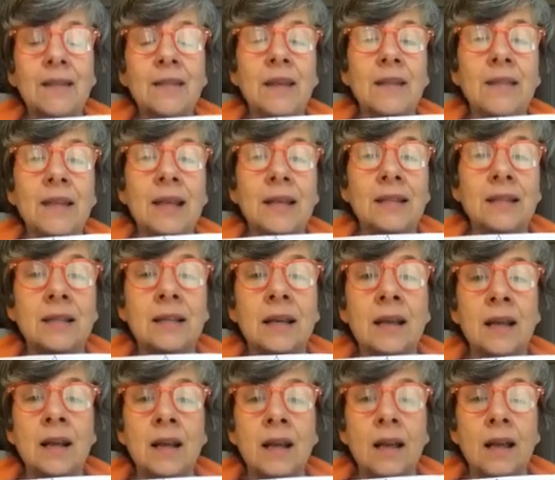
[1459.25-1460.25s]
and then there's
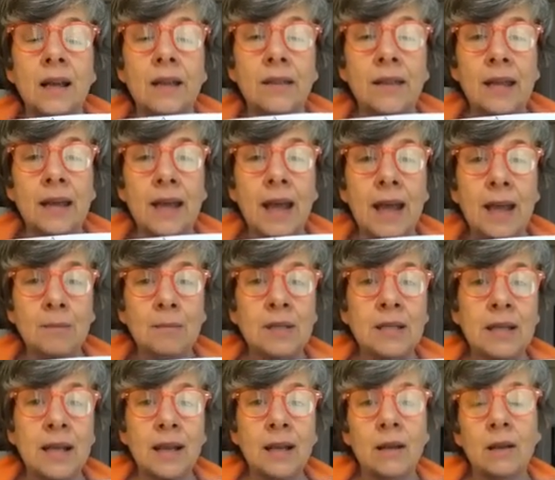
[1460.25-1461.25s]
the
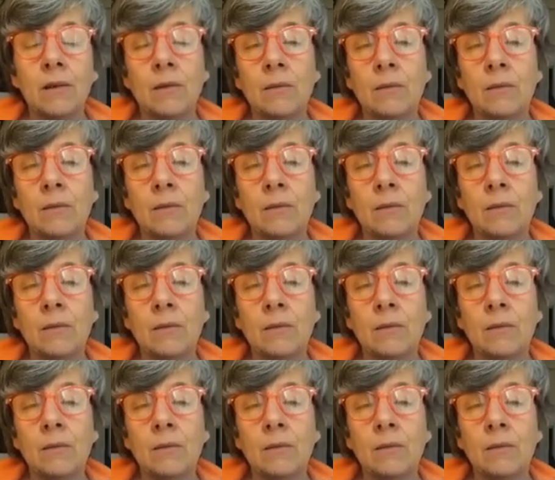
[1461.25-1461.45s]
AIMSEC